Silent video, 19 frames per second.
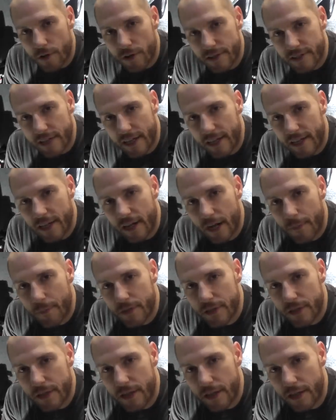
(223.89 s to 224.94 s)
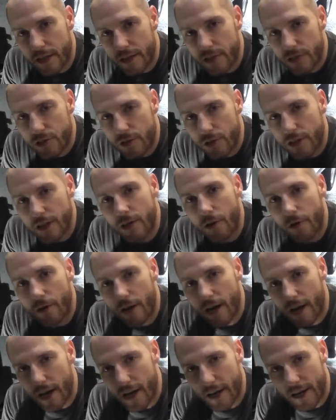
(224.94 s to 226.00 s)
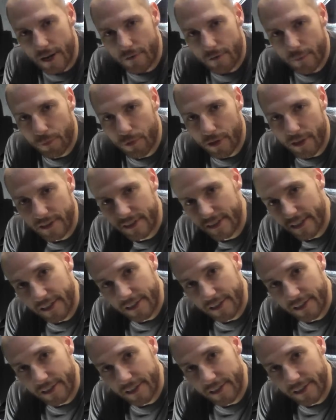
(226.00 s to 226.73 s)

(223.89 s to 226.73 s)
Or the second option is you can go ahead and replace